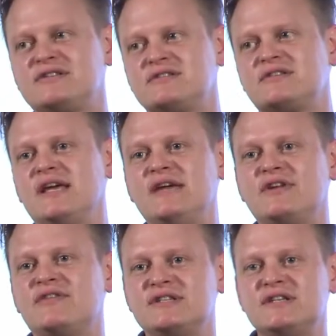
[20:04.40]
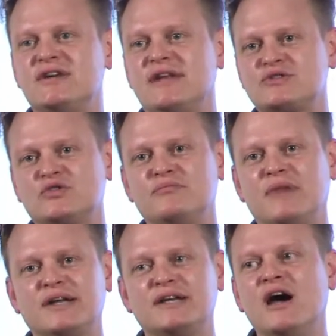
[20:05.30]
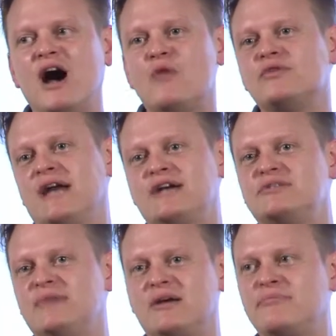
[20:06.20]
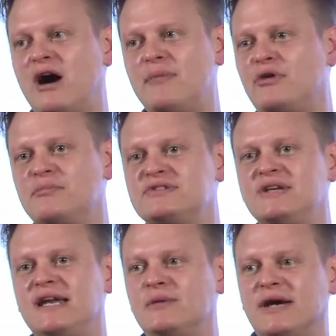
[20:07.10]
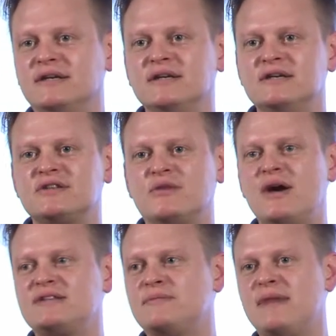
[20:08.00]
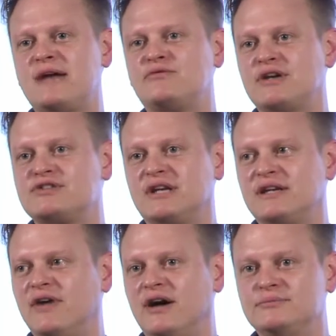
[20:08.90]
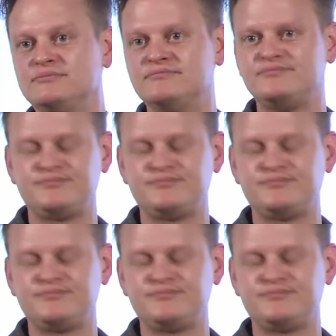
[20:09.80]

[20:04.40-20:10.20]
It's just that even if I did earn that sort of money, I wouldn't actually be able to buy a property anyway. So where's the mad rush to leave home?